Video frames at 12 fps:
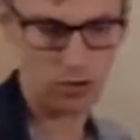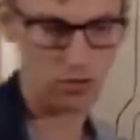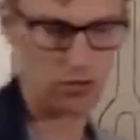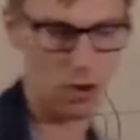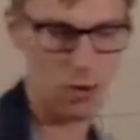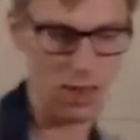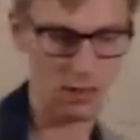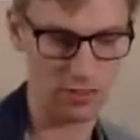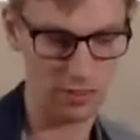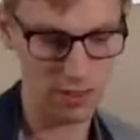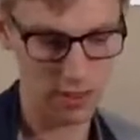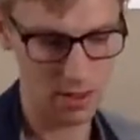So
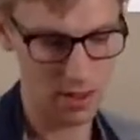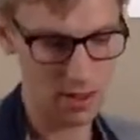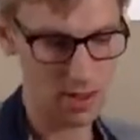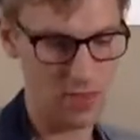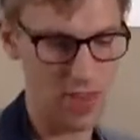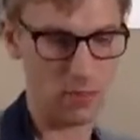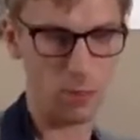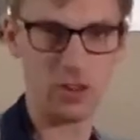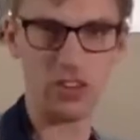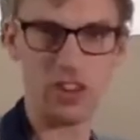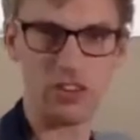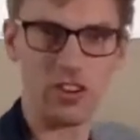it's this
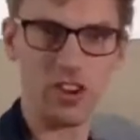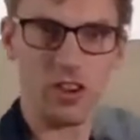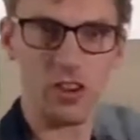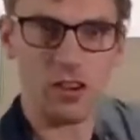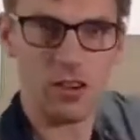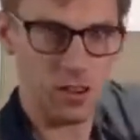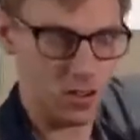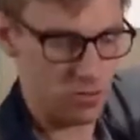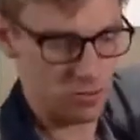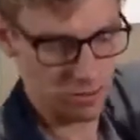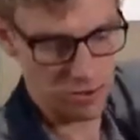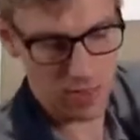position
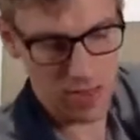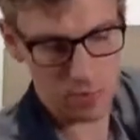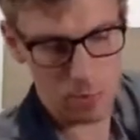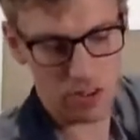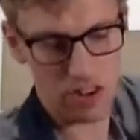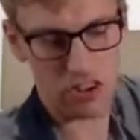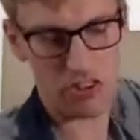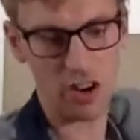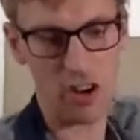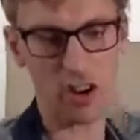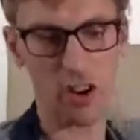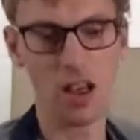to this
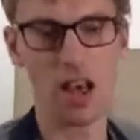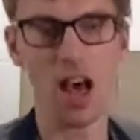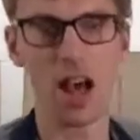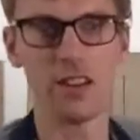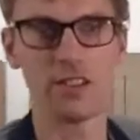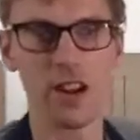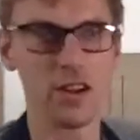position, and it's known as